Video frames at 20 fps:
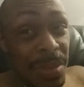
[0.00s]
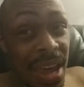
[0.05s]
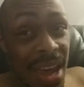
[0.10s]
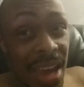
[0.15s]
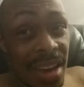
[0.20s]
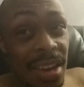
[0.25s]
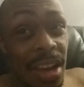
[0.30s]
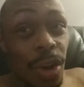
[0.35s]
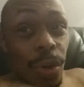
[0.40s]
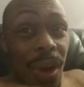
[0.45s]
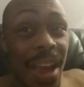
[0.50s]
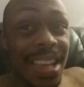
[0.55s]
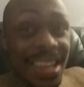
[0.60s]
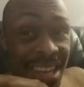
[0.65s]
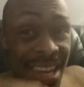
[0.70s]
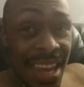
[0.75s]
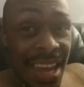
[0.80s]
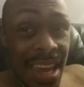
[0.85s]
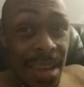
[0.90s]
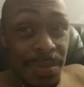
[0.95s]
man, a great
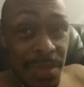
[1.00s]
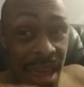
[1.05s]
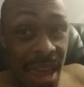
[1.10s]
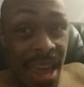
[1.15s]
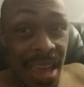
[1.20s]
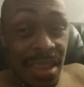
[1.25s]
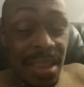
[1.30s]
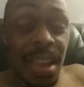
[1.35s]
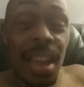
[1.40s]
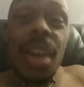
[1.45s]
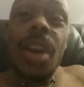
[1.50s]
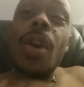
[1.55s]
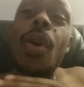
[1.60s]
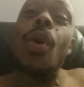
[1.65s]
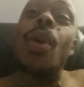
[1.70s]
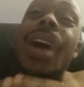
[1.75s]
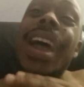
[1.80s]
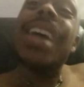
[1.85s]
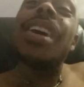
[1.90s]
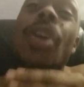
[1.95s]
king man,
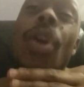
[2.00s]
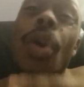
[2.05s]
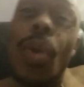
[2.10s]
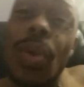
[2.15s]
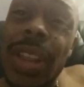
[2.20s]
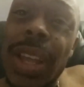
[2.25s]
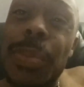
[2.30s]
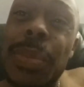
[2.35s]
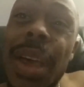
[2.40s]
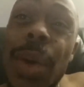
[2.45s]
or a holy